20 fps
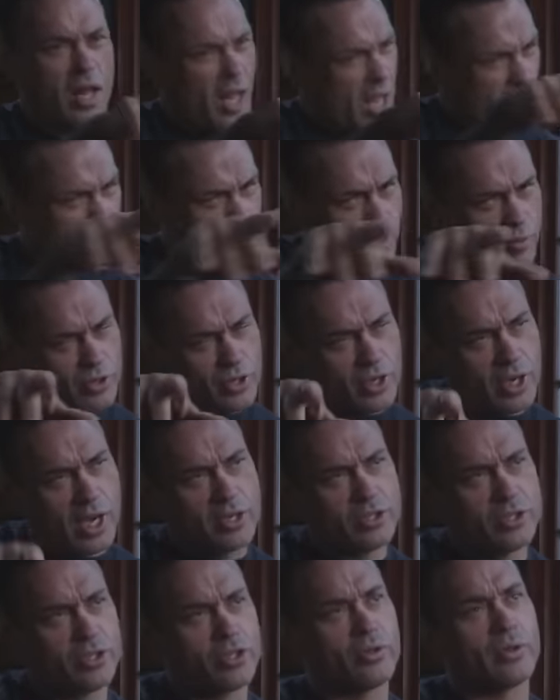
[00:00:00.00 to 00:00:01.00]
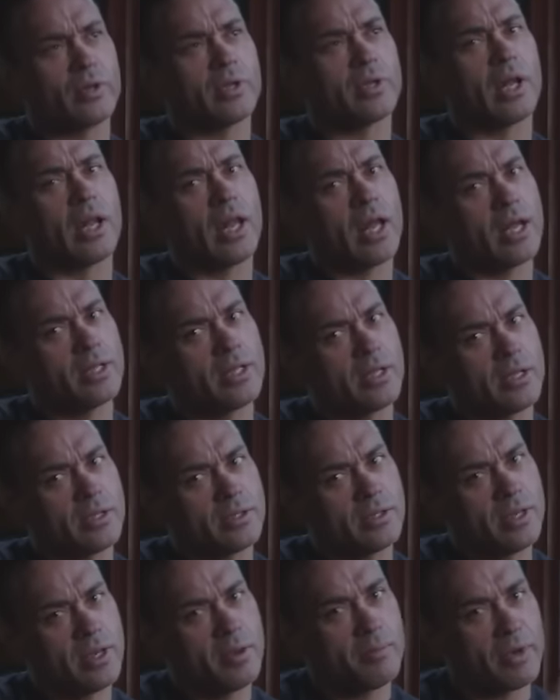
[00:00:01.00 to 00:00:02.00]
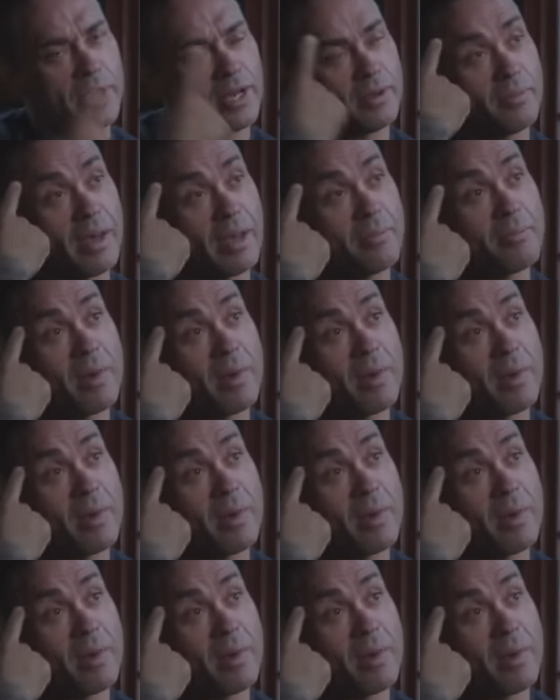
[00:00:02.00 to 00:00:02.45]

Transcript: I like what you guys are doing. I like this. But in my